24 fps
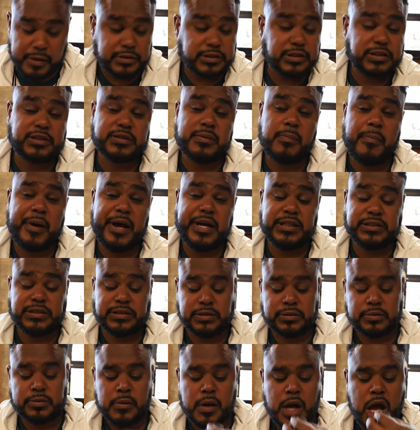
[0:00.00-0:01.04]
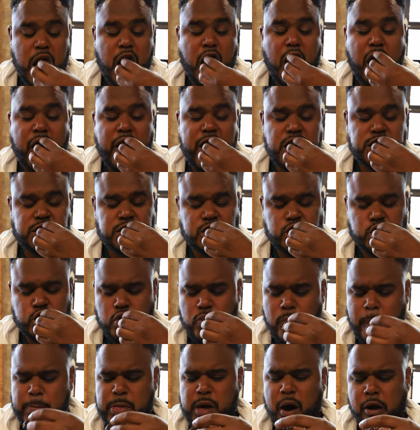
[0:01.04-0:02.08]
it's amazing.
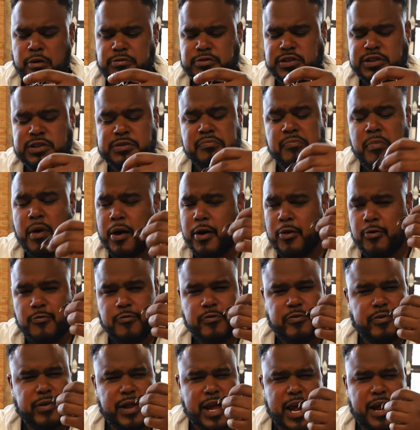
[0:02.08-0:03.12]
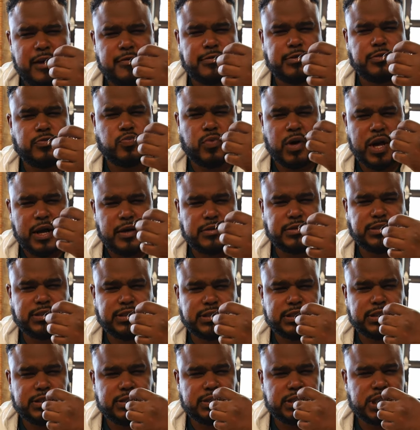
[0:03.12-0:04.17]
Smoke, flavor, well
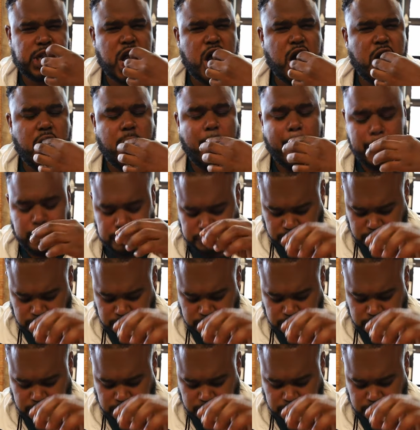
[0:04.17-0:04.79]
seasoned.